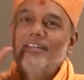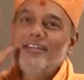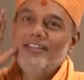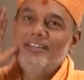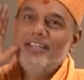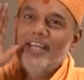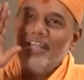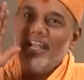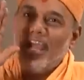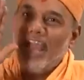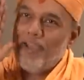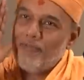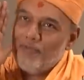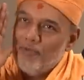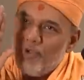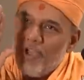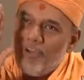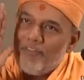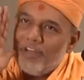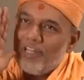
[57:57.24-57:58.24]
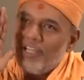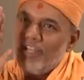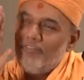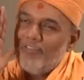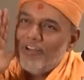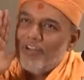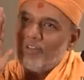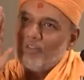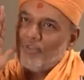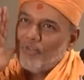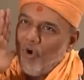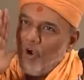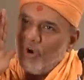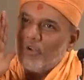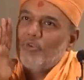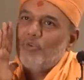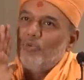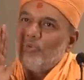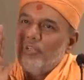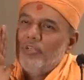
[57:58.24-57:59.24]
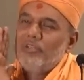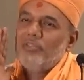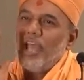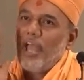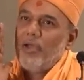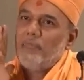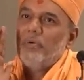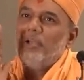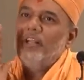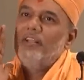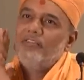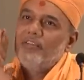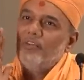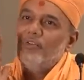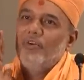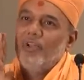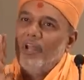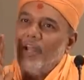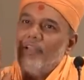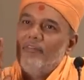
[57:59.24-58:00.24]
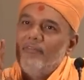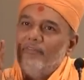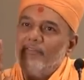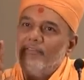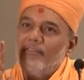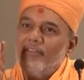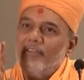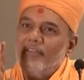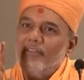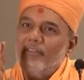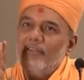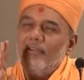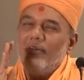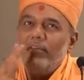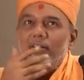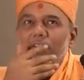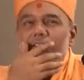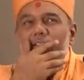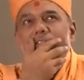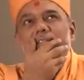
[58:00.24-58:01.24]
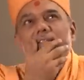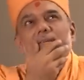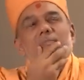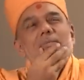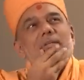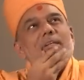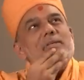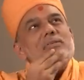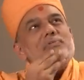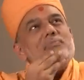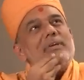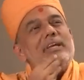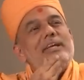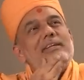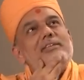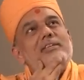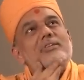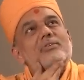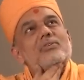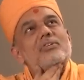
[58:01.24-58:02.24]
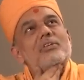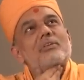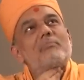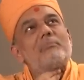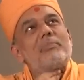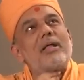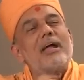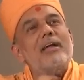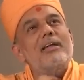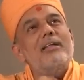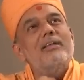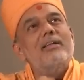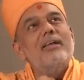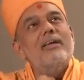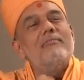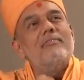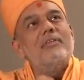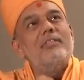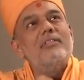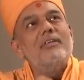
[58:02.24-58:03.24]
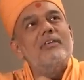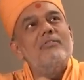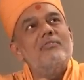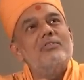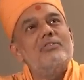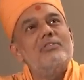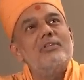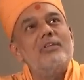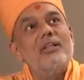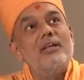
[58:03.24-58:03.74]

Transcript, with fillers: Then have you ever given a thought to these happenings in your life? that sometimes my execution planning, everything was